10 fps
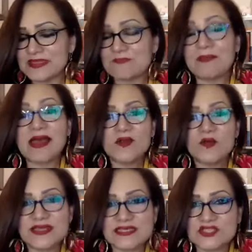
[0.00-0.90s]
My
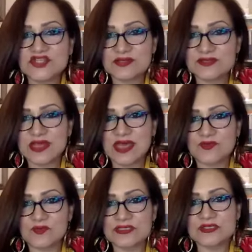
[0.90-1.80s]
question to
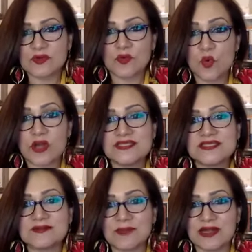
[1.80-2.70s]
that was,
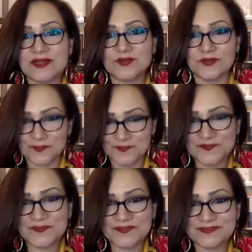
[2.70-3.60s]
what's a Manto?
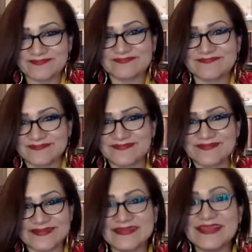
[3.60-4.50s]

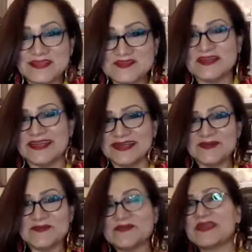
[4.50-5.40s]

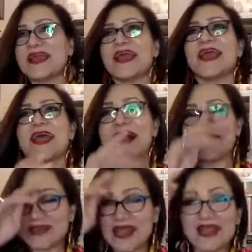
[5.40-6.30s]
Literally.
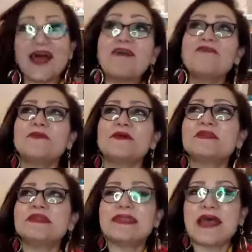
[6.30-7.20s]
I mean, I laugh
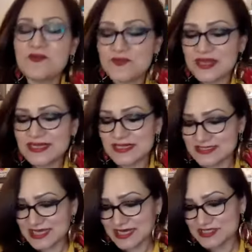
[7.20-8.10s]
about it now, but
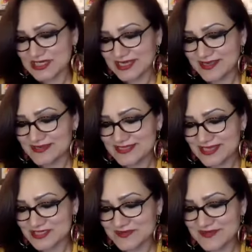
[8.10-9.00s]
it's actually
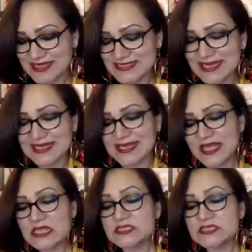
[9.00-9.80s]
very telling.